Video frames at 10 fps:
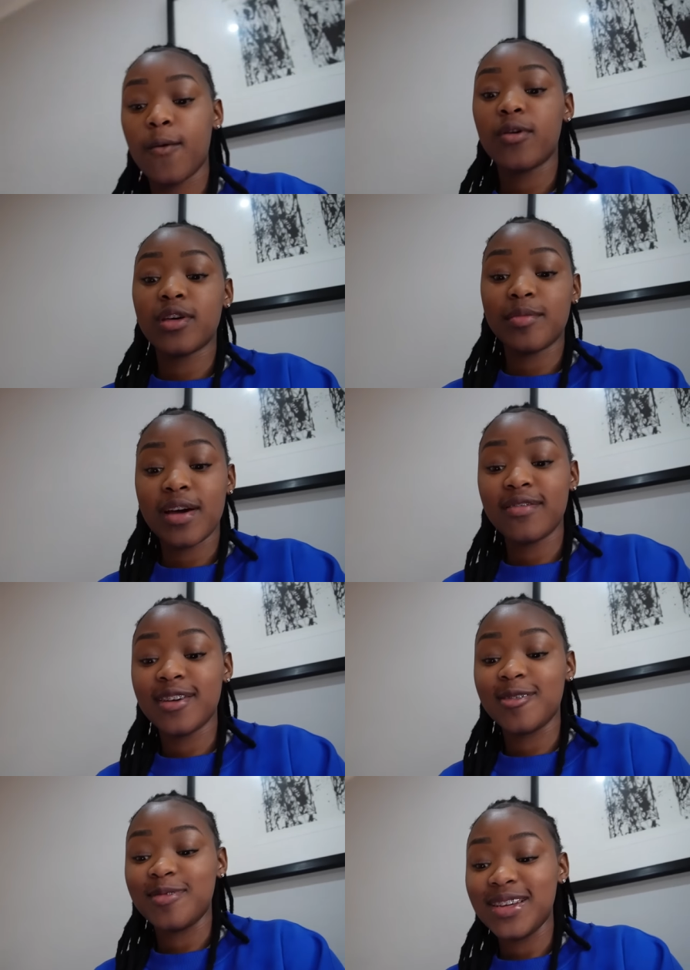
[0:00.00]
whether I'm
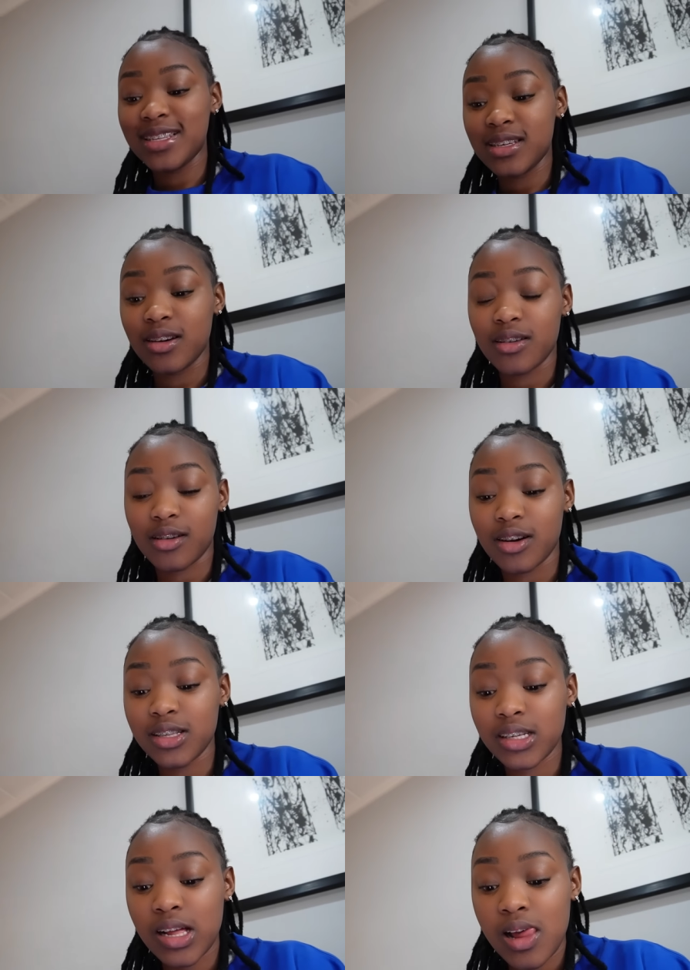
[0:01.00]
having a meeting or
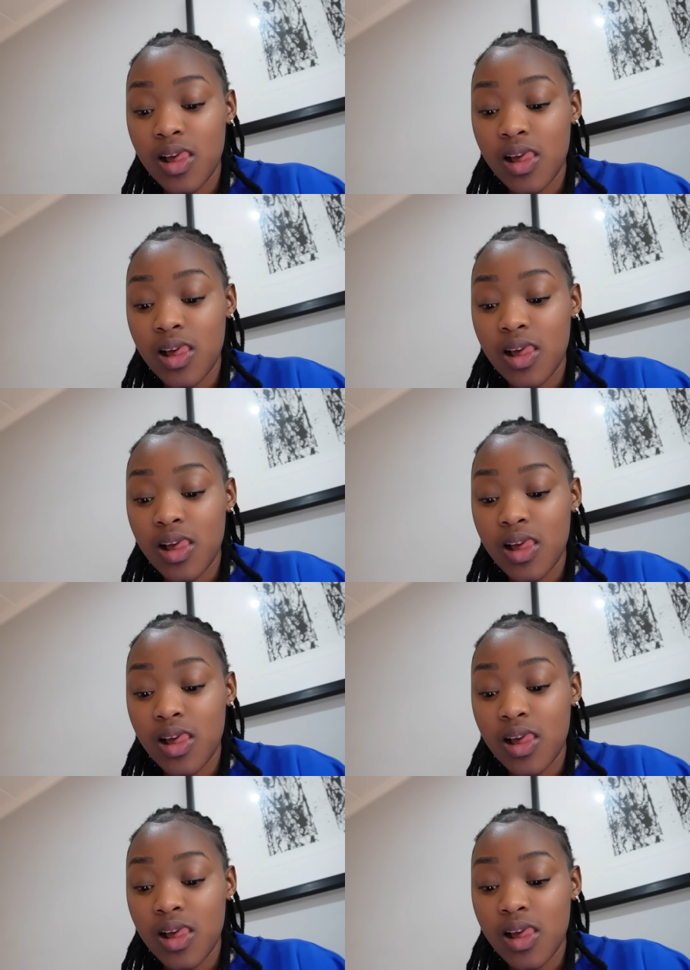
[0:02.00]
not.